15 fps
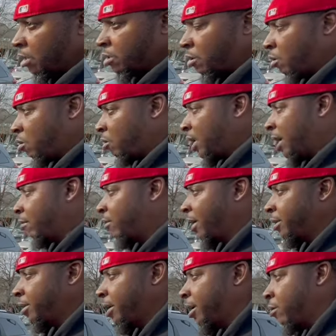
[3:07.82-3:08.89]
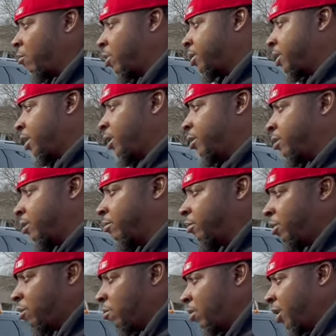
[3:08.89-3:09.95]
So hold that right there. What's Egypt?
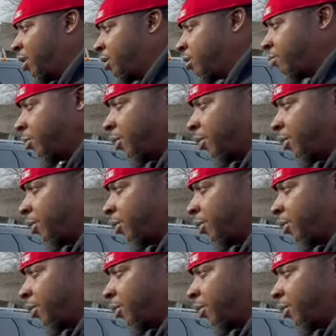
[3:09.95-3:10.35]
You know what Egypt